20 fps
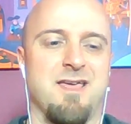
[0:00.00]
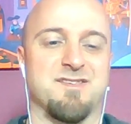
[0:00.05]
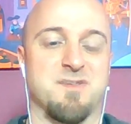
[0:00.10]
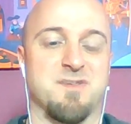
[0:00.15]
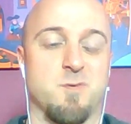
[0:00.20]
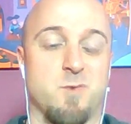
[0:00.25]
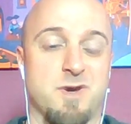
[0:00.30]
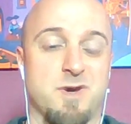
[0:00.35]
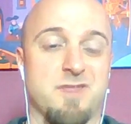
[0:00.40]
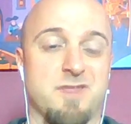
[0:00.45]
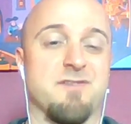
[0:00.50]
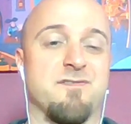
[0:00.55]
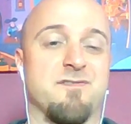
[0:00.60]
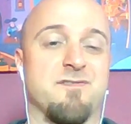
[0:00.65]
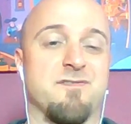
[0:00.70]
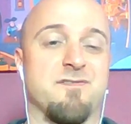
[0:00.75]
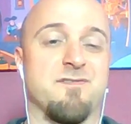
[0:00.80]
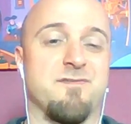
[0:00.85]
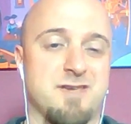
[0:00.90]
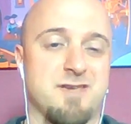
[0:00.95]
is that one of
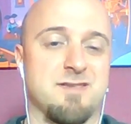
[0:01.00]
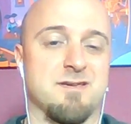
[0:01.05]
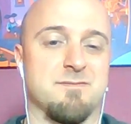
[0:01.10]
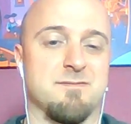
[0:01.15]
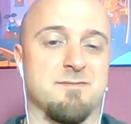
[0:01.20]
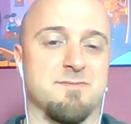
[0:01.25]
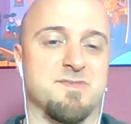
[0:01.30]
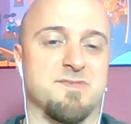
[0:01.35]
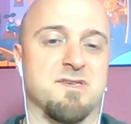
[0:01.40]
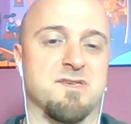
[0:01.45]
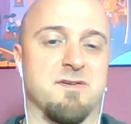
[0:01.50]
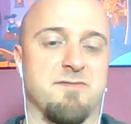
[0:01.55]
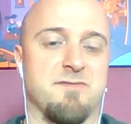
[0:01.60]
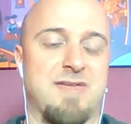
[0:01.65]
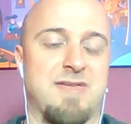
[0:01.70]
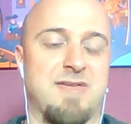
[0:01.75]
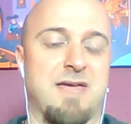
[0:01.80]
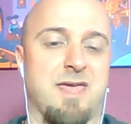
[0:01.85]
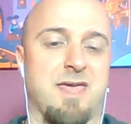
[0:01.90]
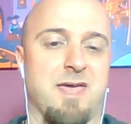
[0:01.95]
the victims of
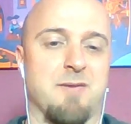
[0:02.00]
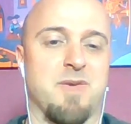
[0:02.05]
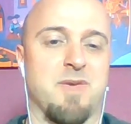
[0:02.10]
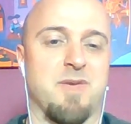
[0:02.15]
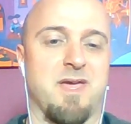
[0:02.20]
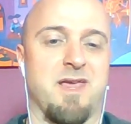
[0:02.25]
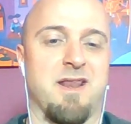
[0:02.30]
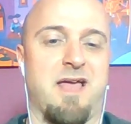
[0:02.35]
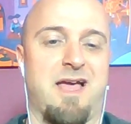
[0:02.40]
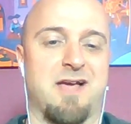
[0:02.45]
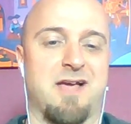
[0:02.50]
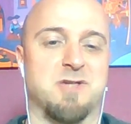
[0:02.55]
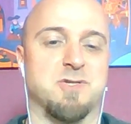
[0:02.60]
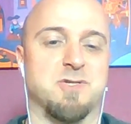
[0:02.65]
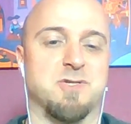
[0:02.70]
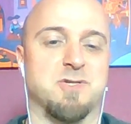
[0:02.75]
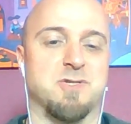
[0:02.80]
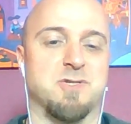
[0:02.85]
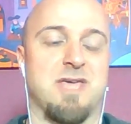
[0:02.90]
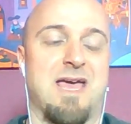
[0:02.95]
that campaign
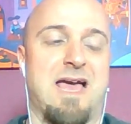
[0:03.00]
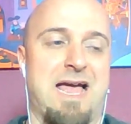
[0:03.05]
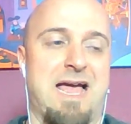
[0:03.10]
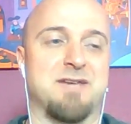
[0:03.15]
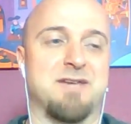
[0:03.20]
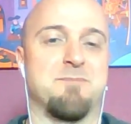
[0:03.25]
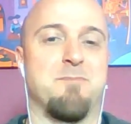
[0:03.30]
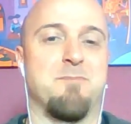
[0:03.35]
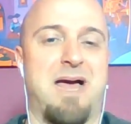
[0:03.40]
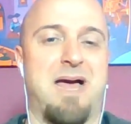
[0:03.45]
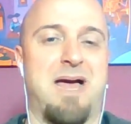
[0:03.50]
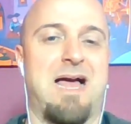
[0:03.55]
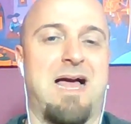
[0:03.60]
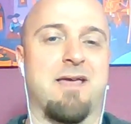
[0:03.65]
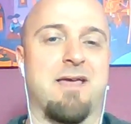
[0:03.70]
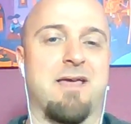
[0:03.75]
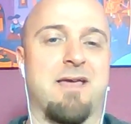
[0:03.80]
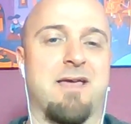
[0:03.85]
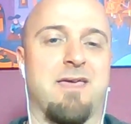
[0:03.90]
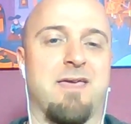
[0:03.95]
actually hacked
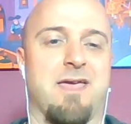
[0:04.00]
back